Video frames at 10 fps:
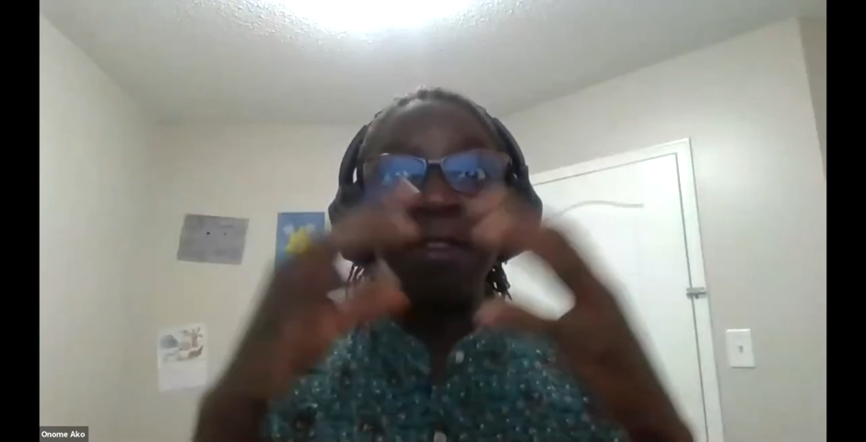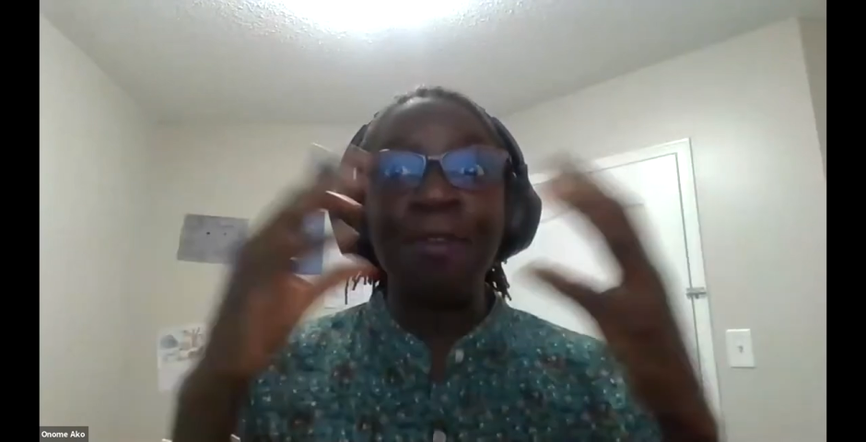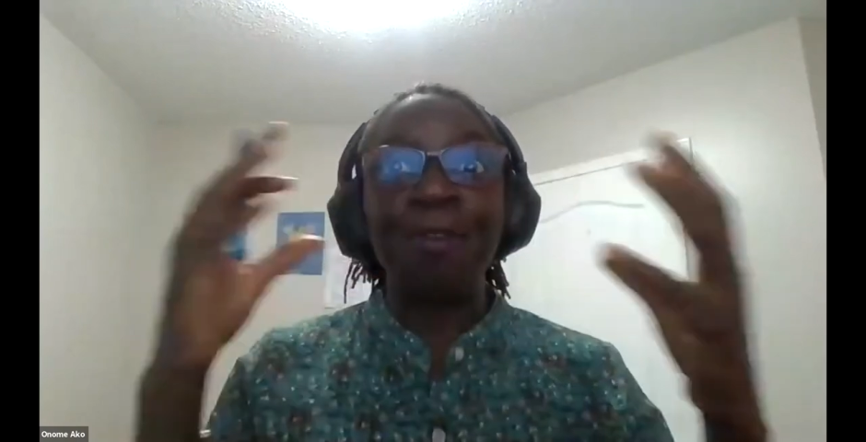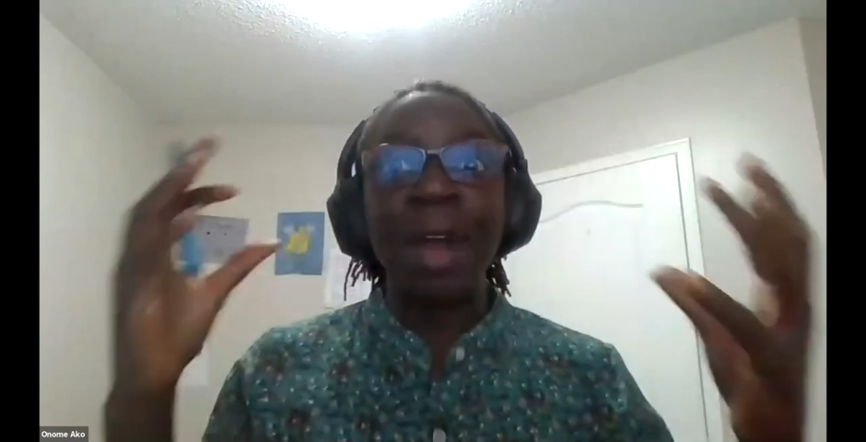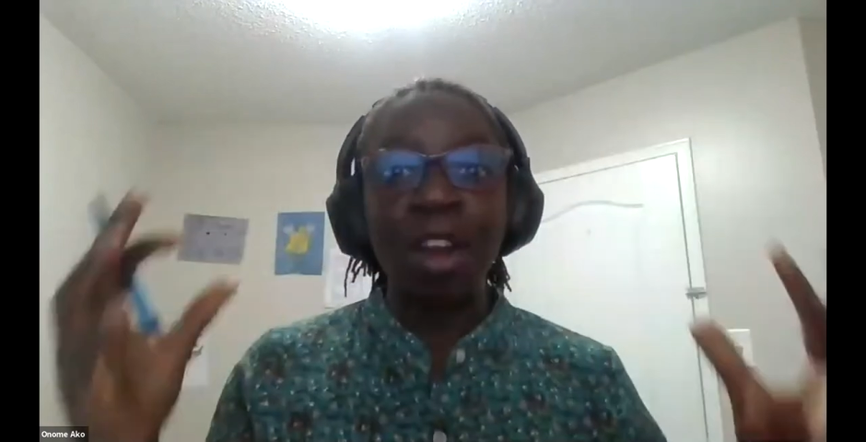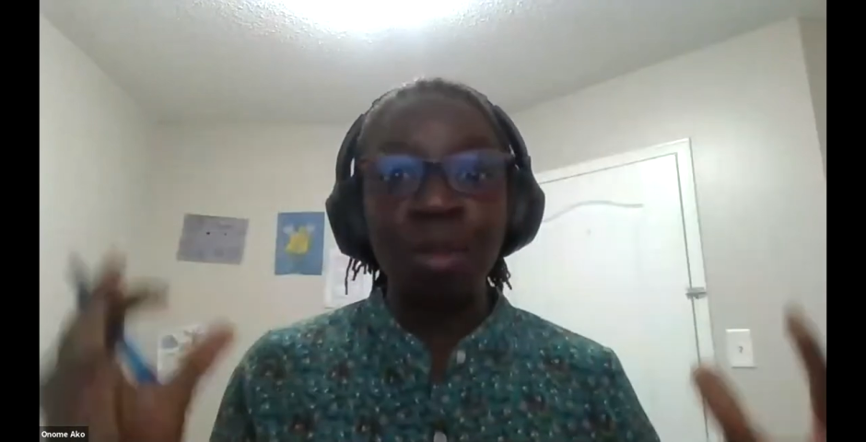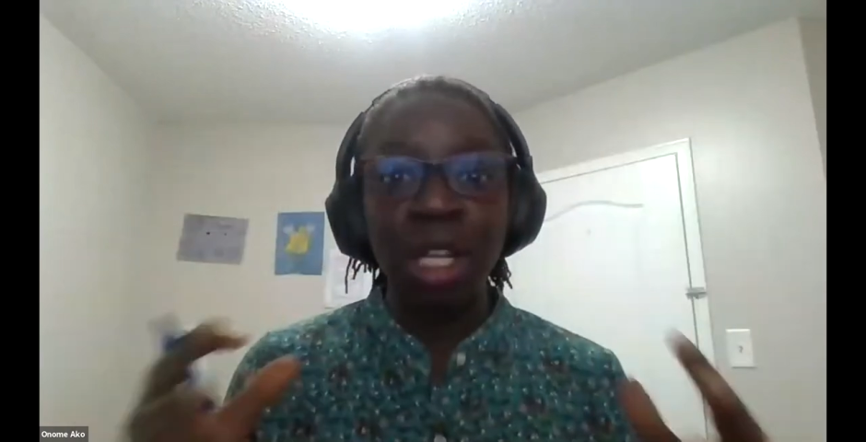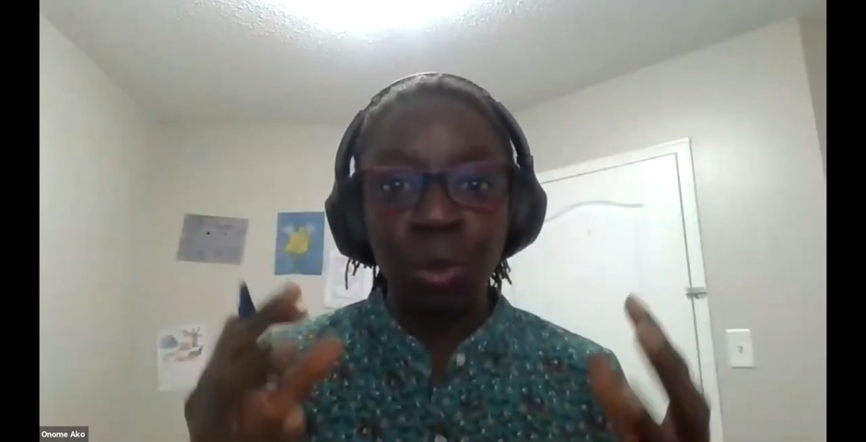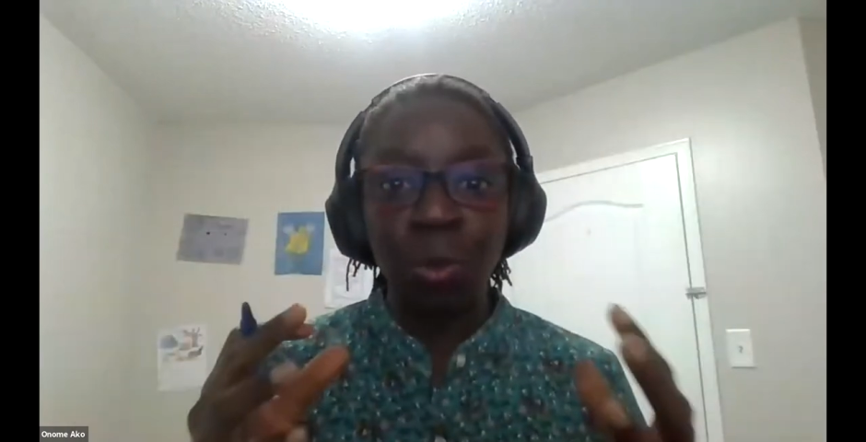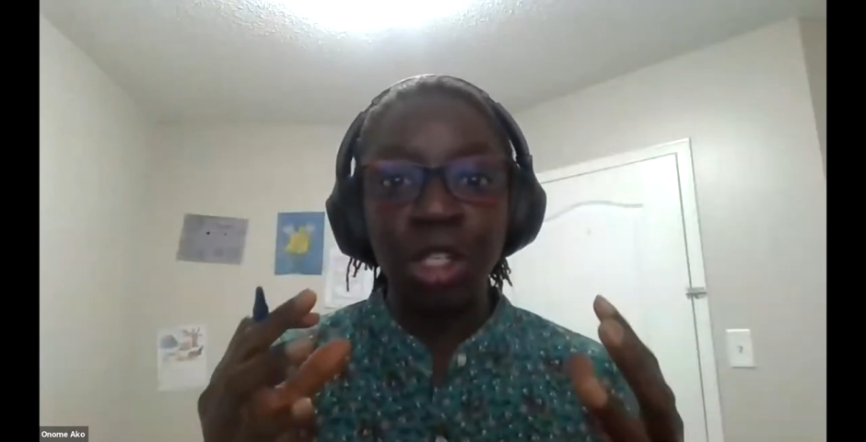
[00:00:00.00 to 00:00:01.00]

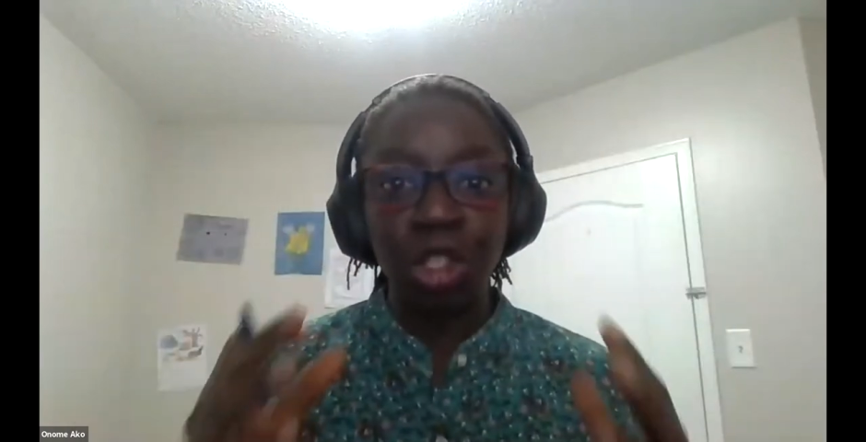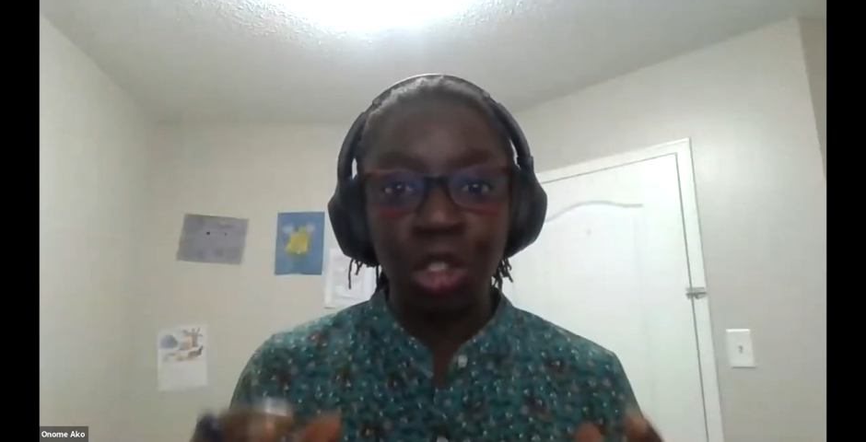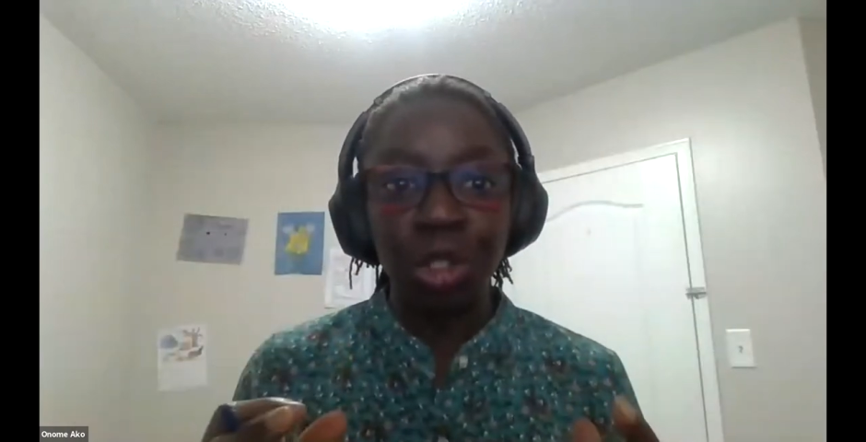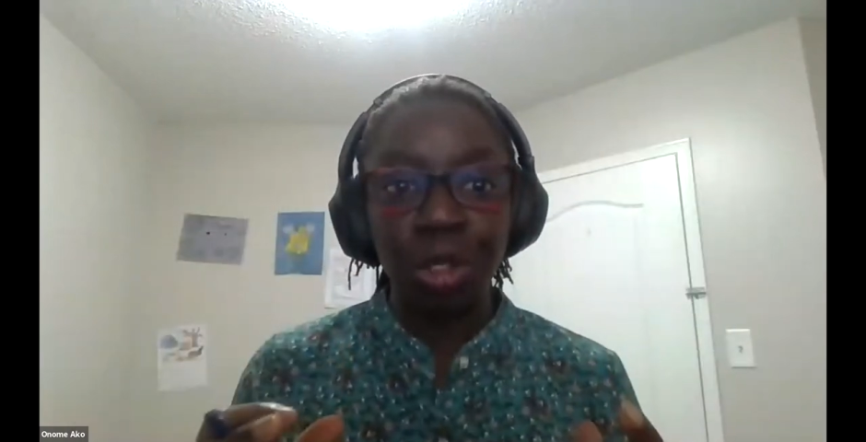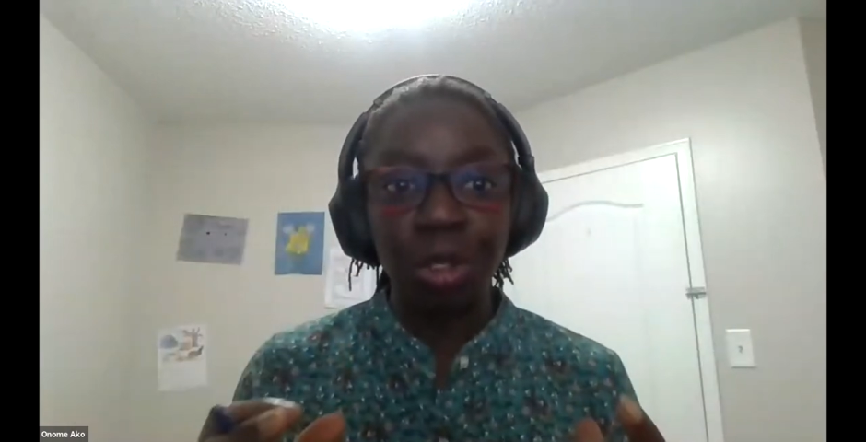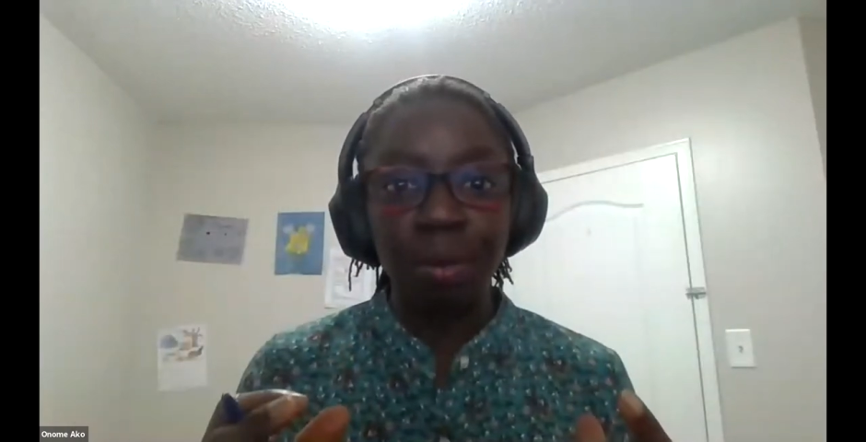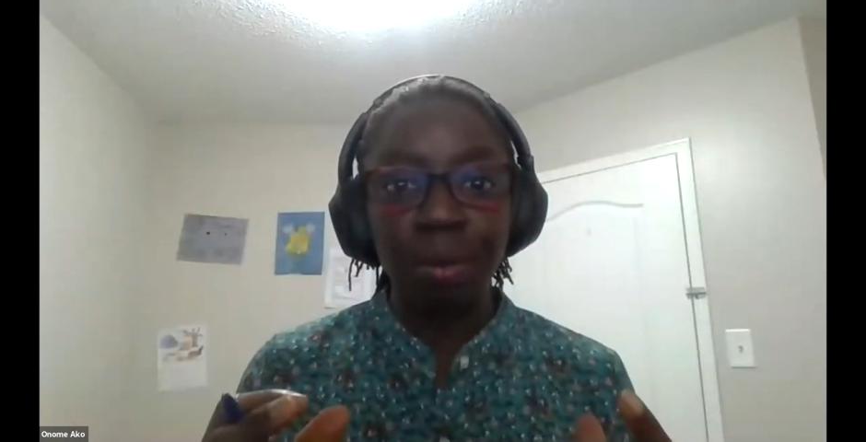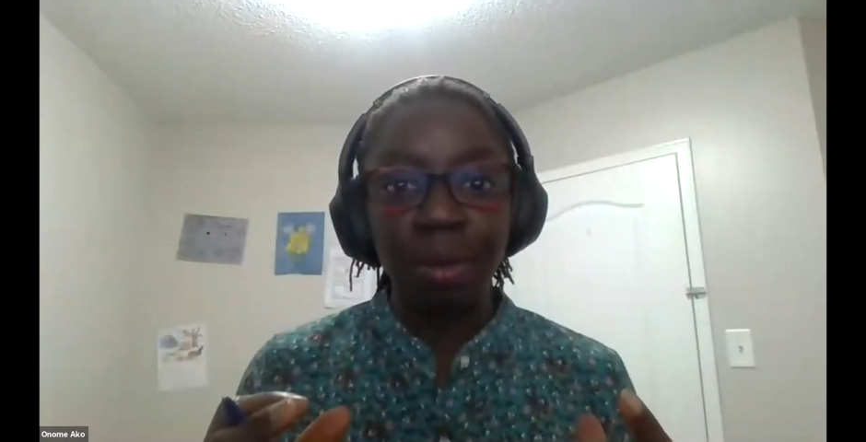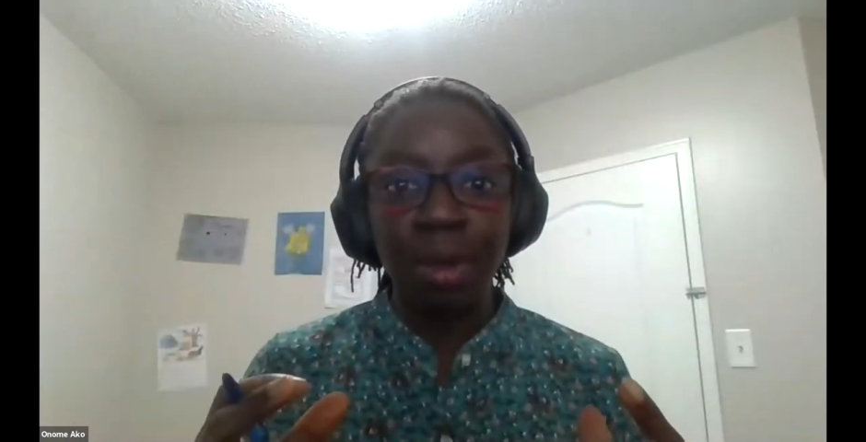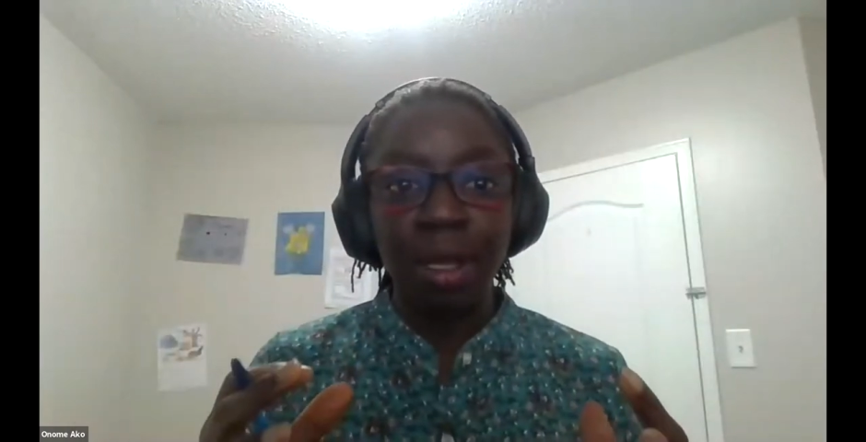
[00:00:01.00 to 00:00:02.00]
environment to
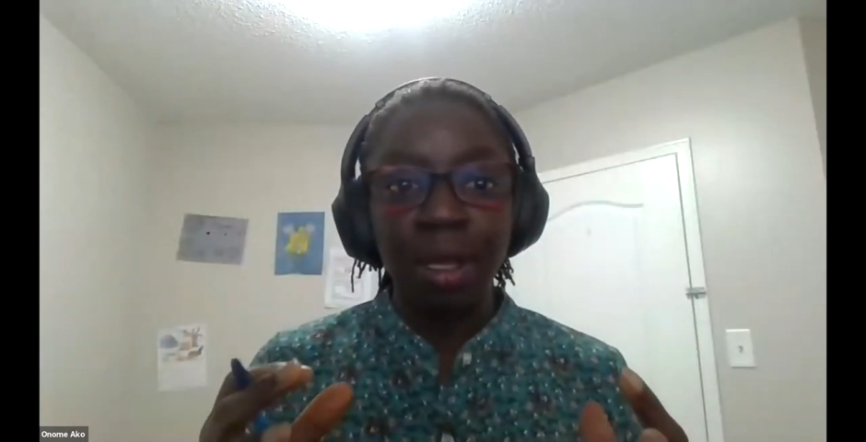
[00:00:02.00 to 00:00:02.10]
ensure